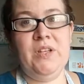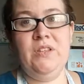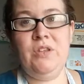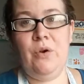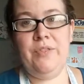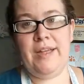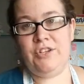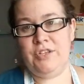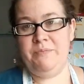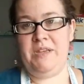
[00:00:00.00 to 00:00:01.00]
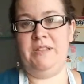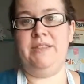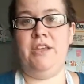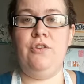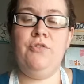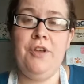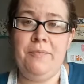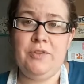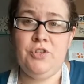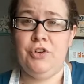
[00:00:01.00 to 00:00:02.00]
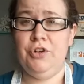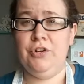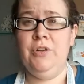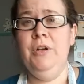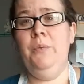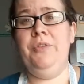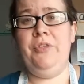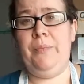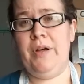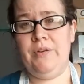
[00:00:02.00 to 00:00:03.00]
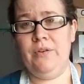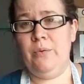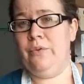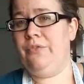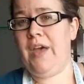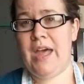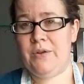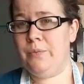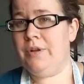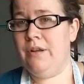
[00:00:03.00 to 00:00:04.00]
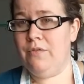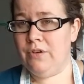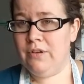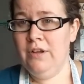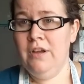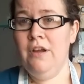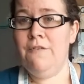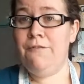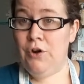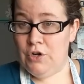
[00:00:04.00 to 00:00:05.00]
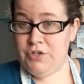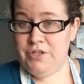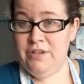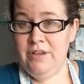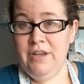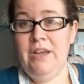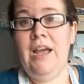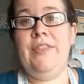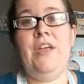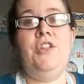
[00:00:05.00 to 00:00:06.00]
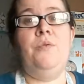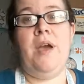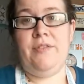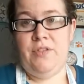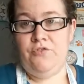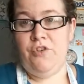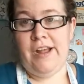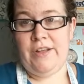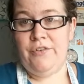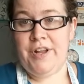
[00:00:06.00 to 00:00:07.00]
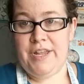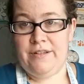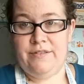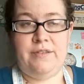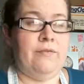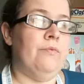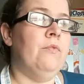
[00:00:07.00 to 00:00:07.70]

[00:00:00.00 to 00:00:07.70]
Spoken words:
So that just means that you cream the sugar with the butter or fat or whatever first, and then you add the dry ingredients and